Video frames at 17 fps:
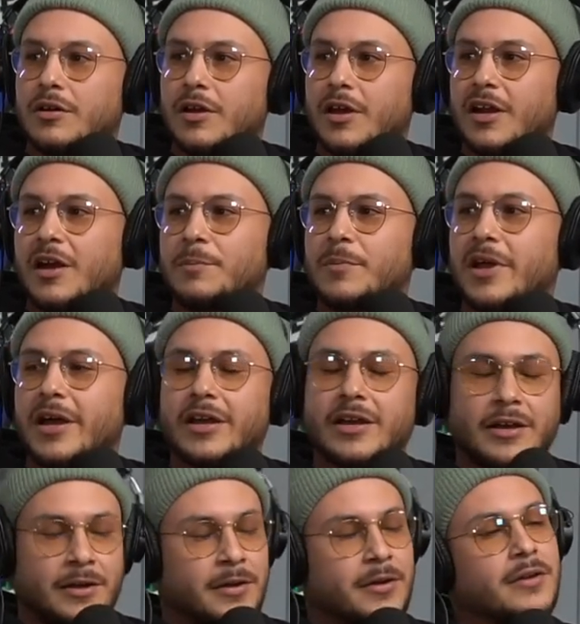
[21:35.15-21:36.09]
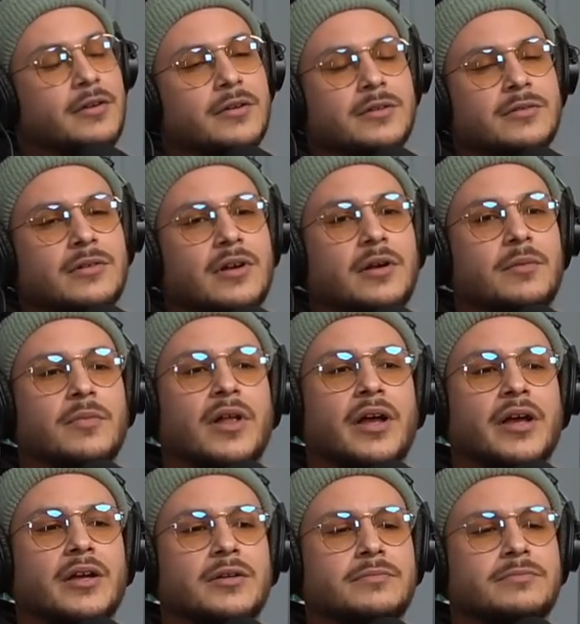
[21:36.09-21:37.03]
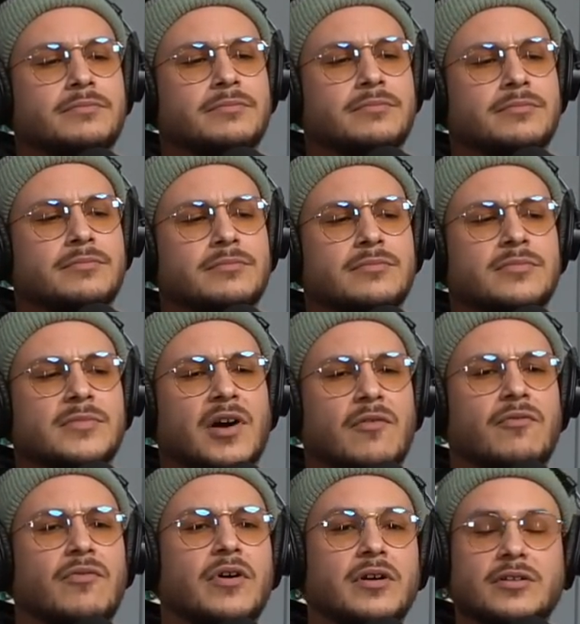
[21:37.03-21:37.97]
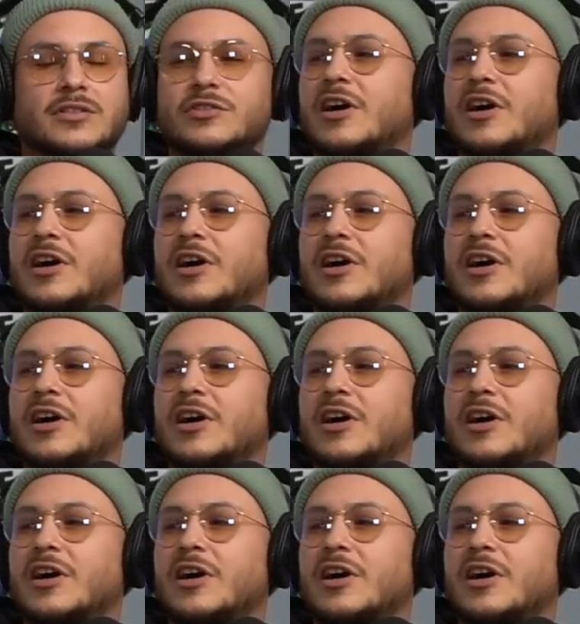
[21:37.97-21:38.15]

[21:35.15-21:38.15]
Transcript: And I'm like, the fuck?